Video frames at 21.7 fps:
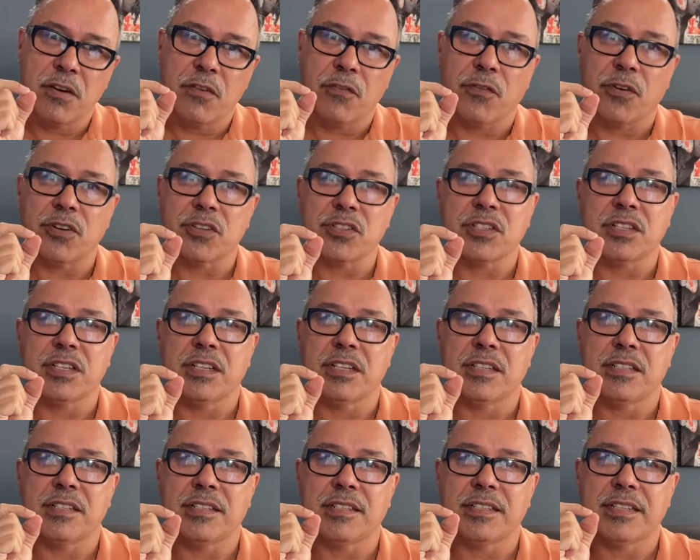
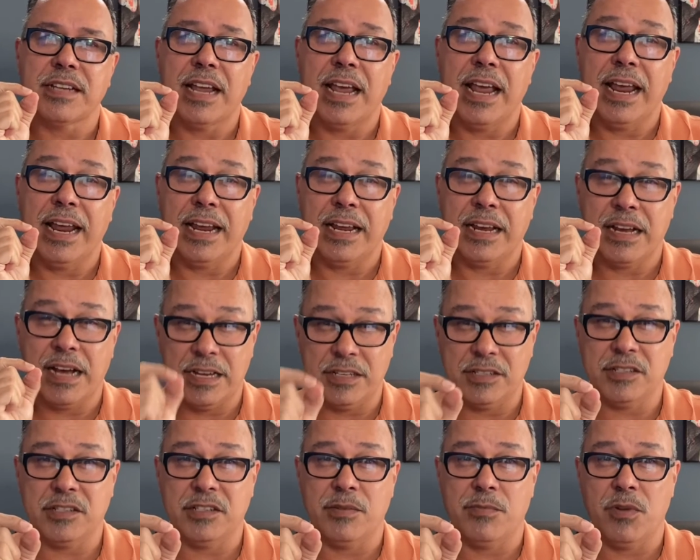versus a
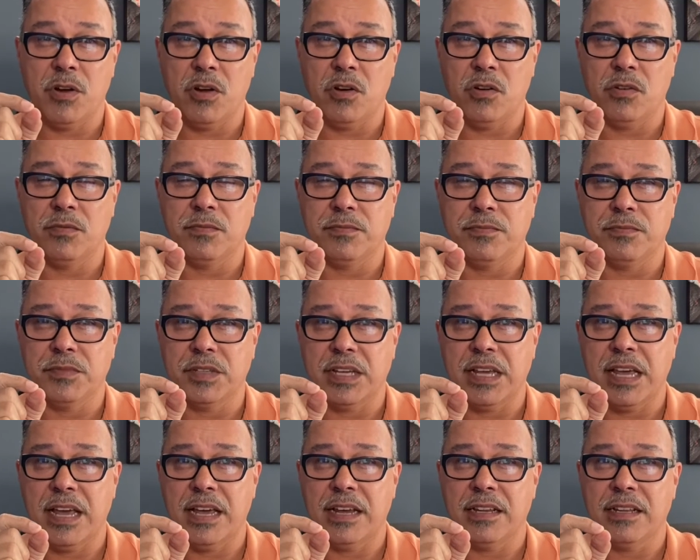custom home.
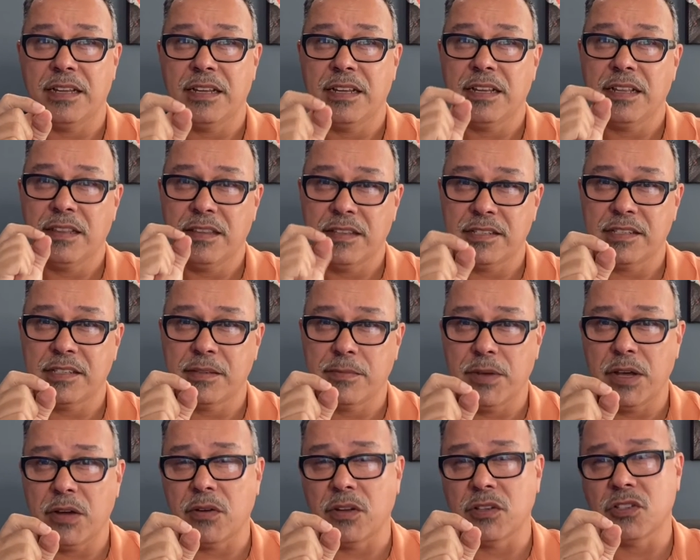Okay, this is a
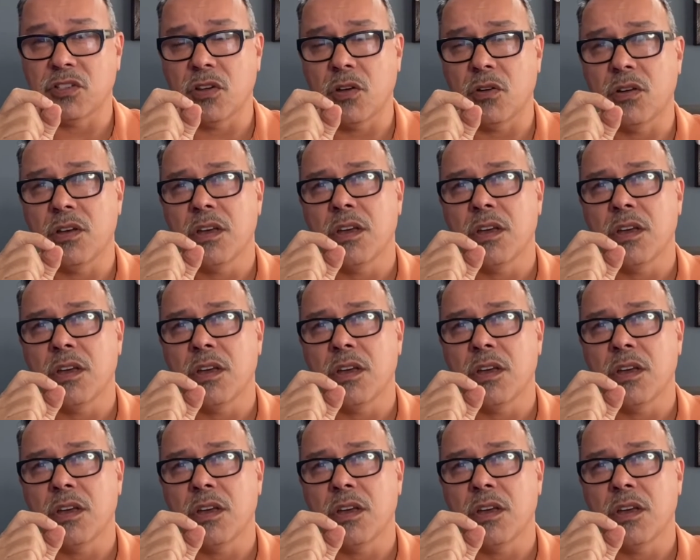big one. So